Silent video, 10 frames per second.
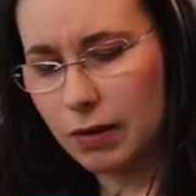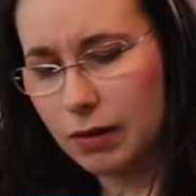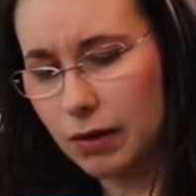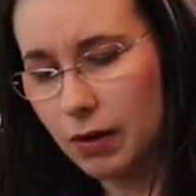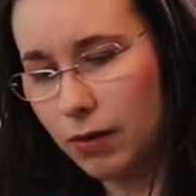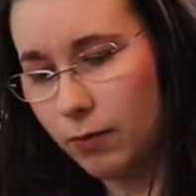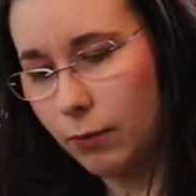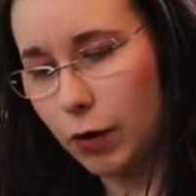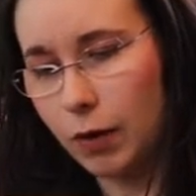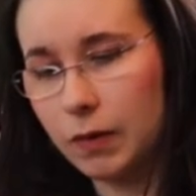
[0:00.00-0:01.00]
is
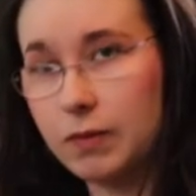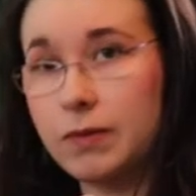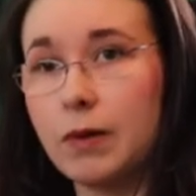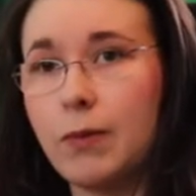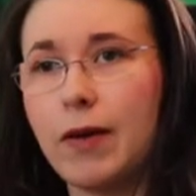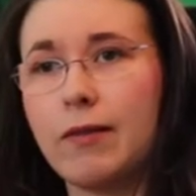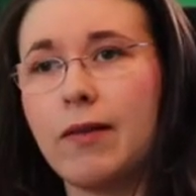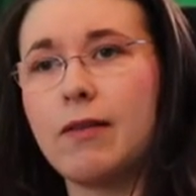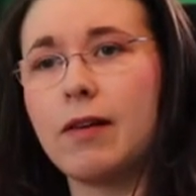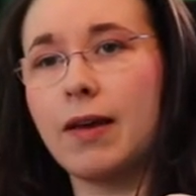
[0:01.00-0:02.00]
probably one of my
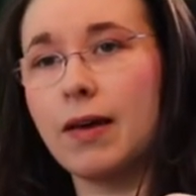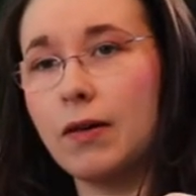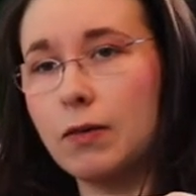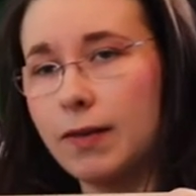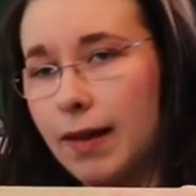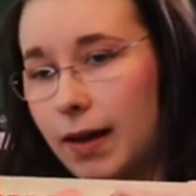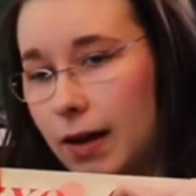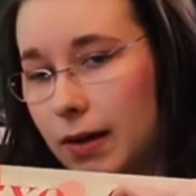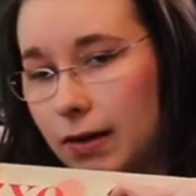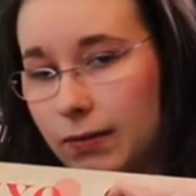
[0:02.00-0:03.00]
favorite gifts.
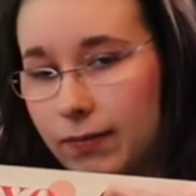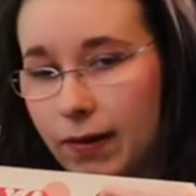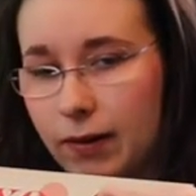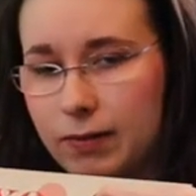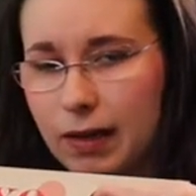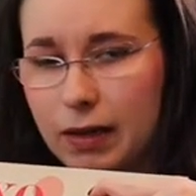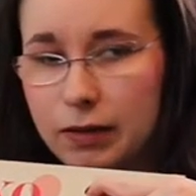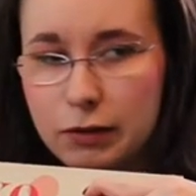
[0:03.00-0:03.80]
I found it.